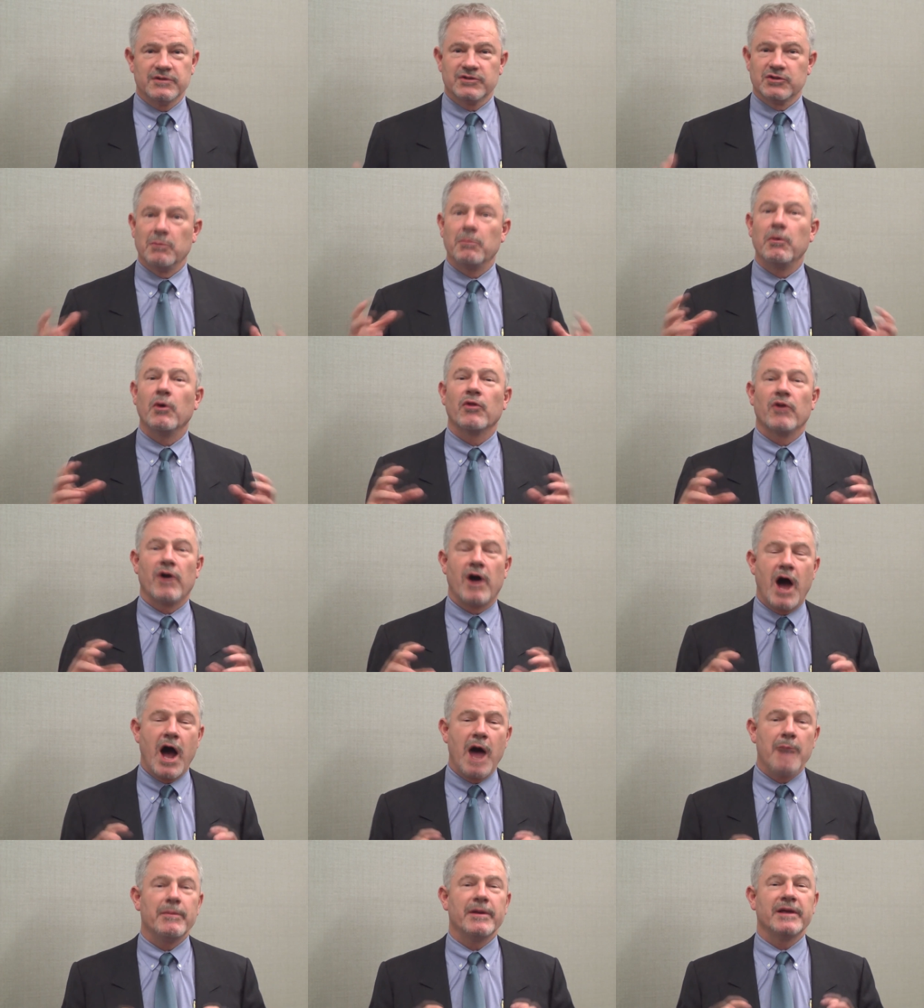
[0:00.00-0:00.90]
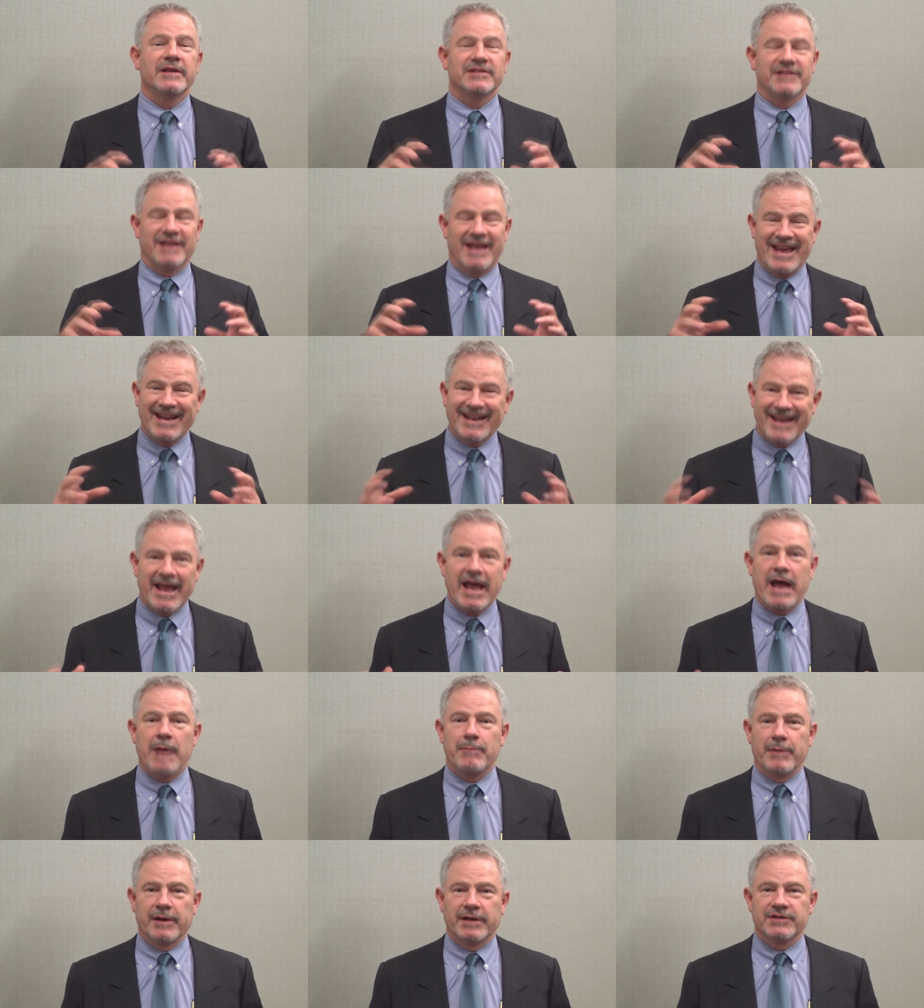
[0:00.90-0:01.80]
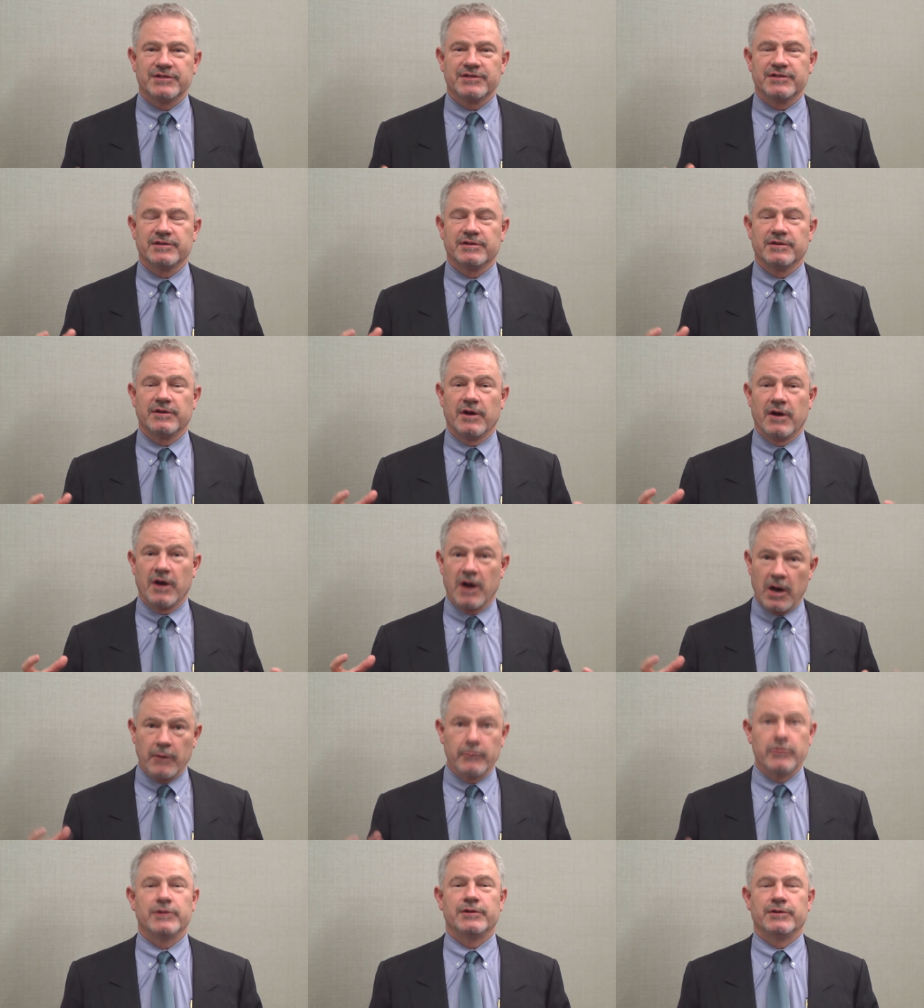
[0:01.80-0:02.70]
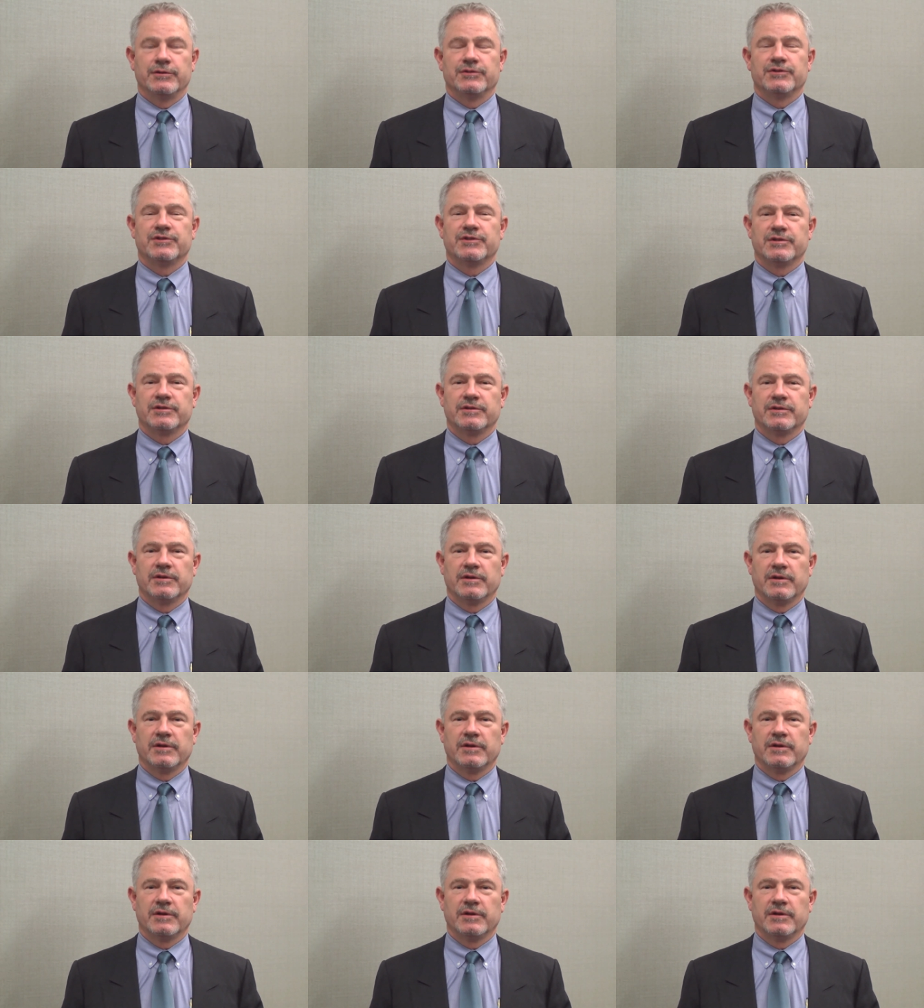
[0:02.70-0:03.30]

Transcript: so both OPEX and CAPEX are reduced.